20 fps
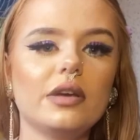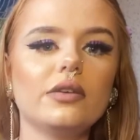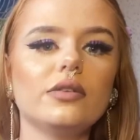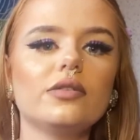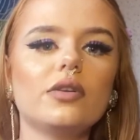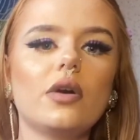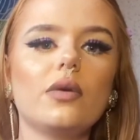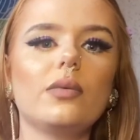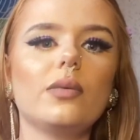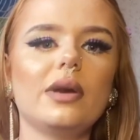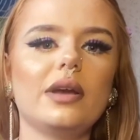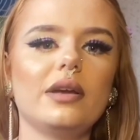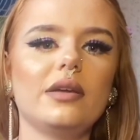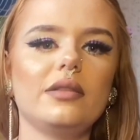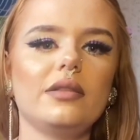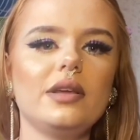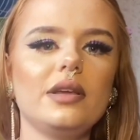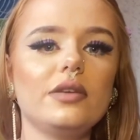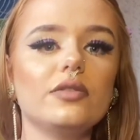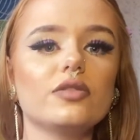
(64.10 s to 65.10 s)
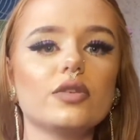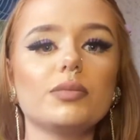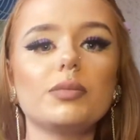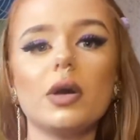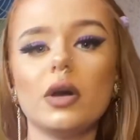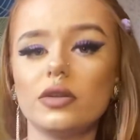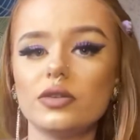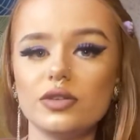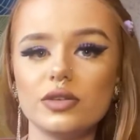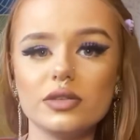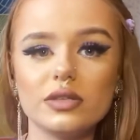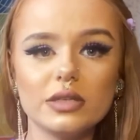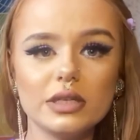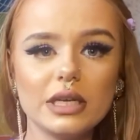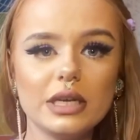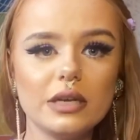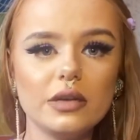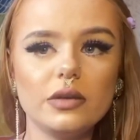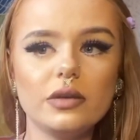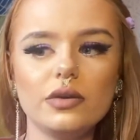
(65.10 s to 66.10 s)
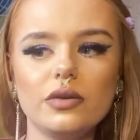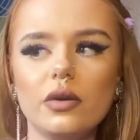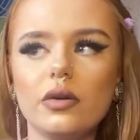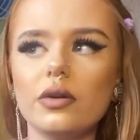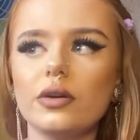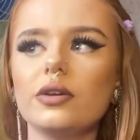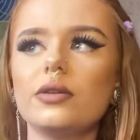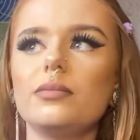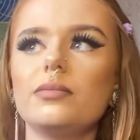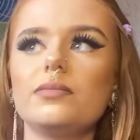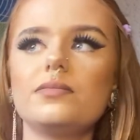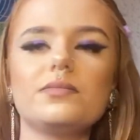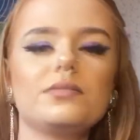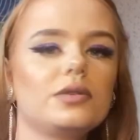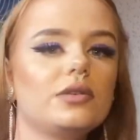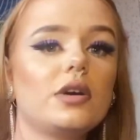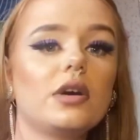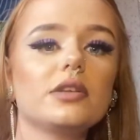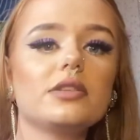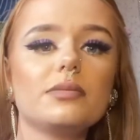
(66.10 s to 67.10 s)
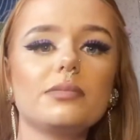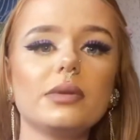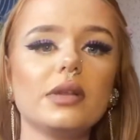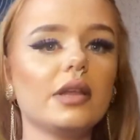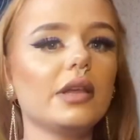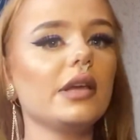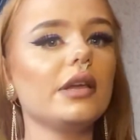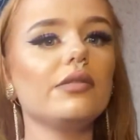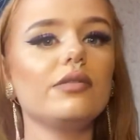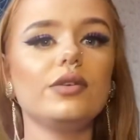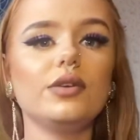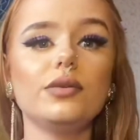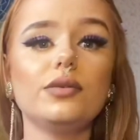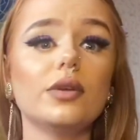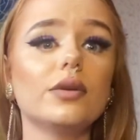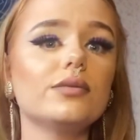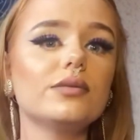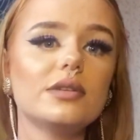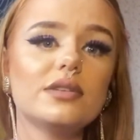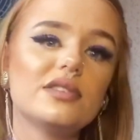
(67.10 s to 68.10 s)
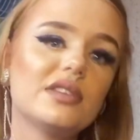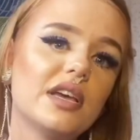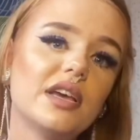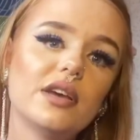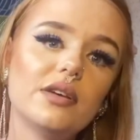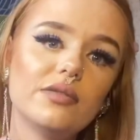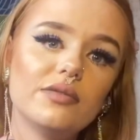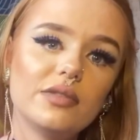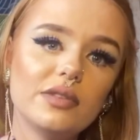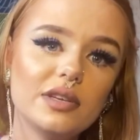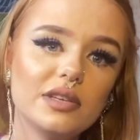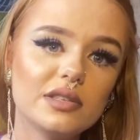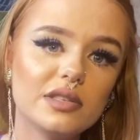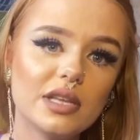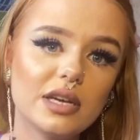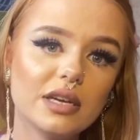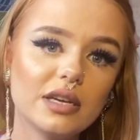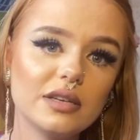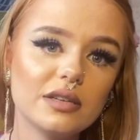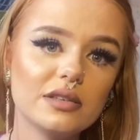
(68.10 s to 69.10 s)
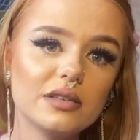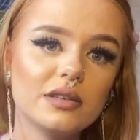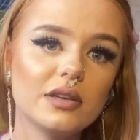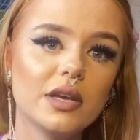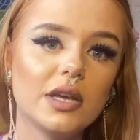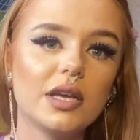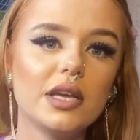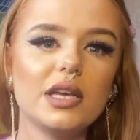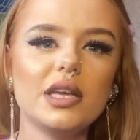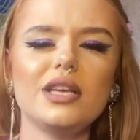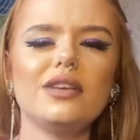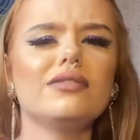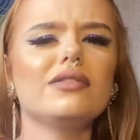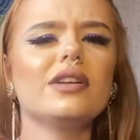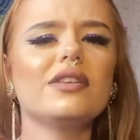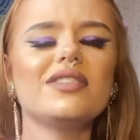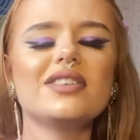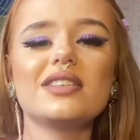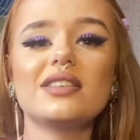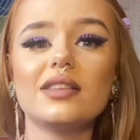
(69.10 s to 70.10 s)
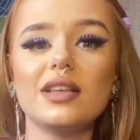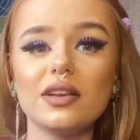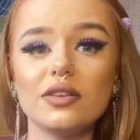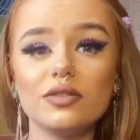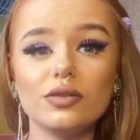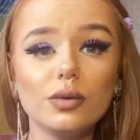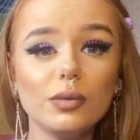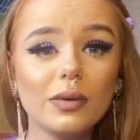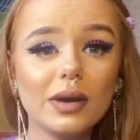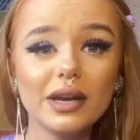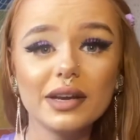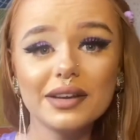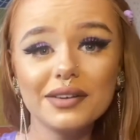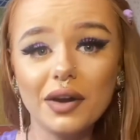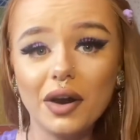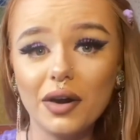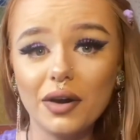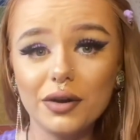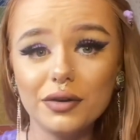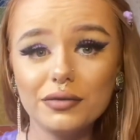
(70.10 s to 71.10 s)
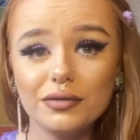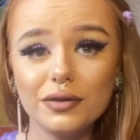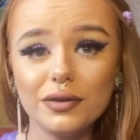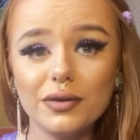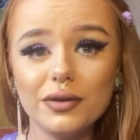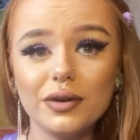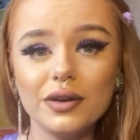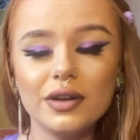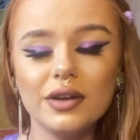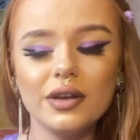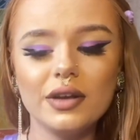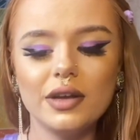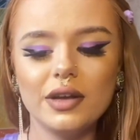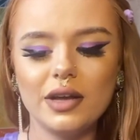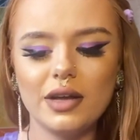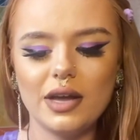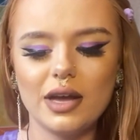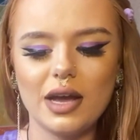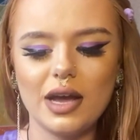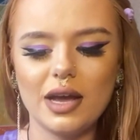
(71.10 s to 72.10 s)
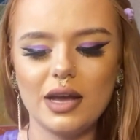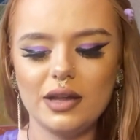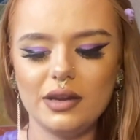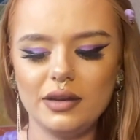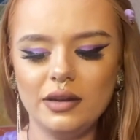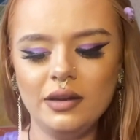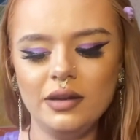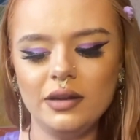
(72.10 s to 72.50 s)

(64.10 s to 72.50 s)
not worthy, subconsciously you're gonna start to believe you don't deserve these things, even if it's things you're working hard for. And